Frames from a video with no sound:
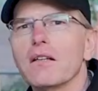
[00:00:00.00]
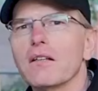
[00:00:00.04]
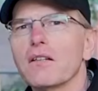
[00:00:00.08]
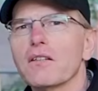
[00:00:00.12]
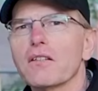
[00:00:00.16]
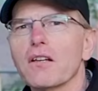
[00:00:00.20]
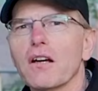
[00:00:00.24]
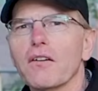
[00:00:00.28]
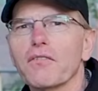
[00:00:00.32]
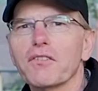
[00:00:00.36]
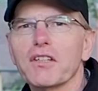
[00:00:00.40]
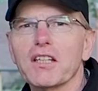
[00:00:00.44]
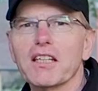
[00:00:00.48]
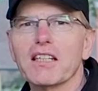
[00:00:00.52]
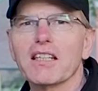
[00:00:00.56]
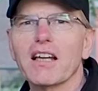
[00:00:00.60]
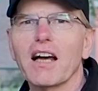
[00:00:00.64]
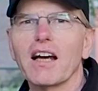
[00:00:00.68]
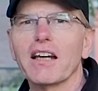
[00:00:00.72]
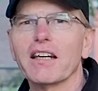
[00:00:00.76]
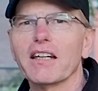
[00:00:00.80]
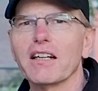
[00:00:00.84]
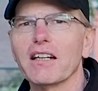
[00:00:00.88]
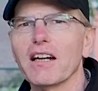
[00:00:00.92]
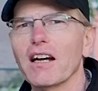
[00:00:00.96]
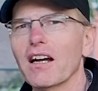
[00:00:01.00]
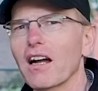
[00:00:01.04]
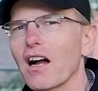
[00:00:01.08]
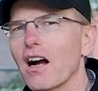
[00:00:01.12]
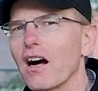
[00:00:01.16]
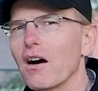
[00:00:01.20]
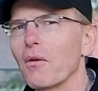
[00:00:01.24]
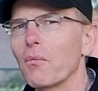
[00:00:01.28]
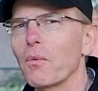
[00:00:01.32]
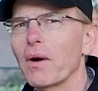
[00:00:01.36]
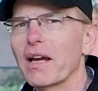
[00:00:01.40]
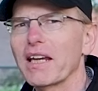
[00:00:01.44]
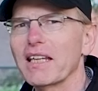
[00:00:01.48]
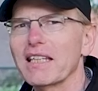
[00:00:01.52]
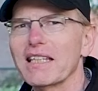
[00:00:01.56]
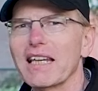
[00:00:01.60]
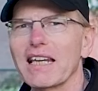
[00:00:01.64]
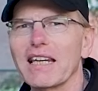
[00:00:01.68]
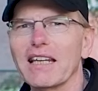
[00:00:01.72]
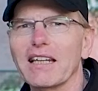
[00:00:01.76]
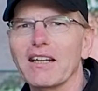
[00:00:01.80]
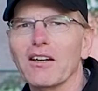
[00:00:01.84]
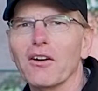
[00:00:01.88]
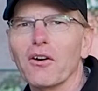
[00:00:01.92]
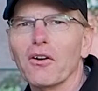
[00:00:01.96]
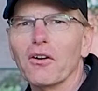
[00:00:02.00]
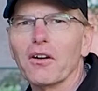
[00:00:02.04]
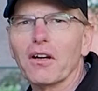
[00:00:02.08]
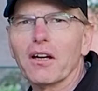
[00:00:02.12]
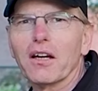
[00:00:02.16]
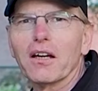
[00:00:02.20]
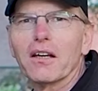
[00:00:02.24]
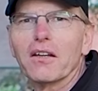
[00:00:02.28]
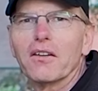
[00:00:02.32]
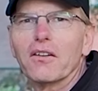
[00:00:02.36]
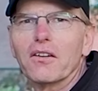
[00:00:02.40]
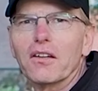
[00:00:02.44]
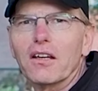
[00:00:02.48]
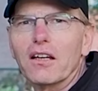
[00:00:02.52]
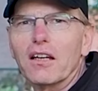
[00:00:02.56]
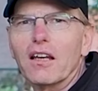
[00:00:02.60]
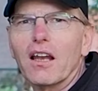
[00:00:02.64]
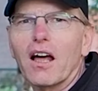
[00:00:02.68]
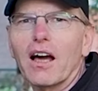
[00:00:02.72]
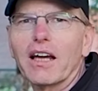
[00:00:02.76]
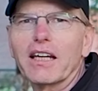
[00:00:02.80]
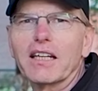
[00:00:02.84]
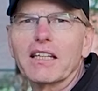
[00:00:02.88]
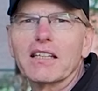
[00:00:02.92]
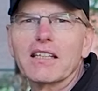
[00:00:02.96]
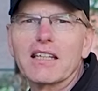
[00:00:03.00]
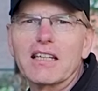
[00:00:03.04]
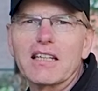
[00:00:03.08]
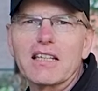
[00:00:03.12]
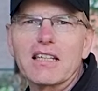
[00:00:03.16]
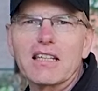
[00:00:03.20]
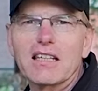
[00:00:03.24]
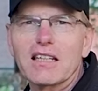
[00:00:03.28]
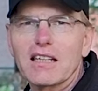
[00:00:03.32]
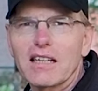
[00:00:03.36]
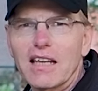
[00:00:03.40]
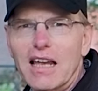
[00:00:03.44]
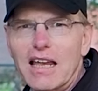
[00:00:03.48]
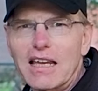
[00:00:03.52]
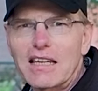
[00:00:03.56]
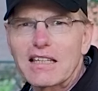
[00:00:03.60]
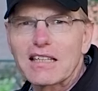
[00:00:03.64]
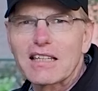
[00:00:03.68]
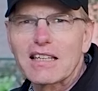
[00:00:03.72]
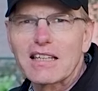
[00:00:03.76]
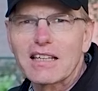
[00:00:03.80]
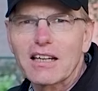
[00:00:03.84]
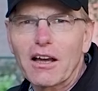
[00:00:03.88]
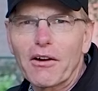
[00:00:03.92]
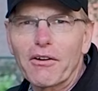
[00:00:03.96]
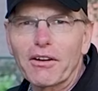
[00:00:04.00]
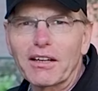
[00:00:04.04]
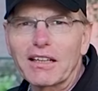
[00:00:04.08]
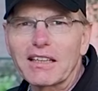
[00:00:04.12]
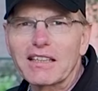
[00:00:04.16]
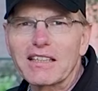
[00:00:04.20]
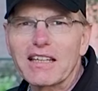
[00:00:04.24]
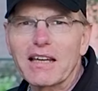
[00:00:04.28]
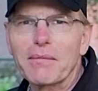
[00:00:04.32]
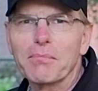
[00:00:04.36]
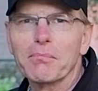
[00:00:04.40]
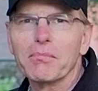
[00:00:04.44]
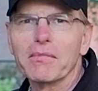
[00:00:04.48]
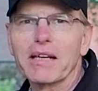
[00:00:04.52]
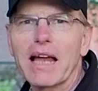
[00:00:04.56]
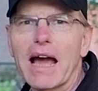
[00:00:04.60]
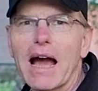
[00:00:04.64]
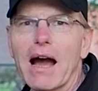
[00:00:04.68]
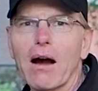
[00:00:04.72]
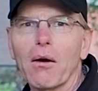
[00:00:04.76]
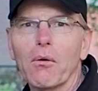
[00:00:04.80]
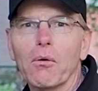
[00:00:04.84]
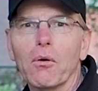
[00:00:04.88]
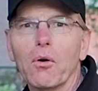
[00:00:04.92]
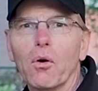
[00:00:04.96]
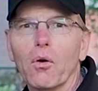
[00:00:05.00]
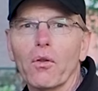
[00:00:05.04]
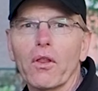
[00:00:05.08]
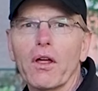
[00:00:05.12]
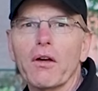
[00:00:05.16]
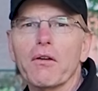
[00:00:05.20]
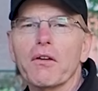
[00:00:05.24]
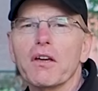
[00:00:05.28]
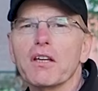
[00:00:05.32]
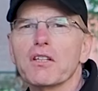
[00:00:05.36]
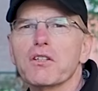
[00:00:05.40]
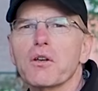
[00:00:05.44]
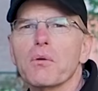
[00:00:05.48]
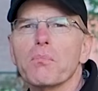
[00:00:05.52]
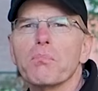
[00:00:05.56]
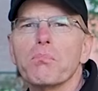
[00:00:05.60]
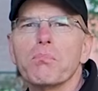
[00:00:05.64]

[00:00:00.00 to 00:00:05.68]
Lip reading: So I've decided I can't wait any longer. The light is going dim now, although it's a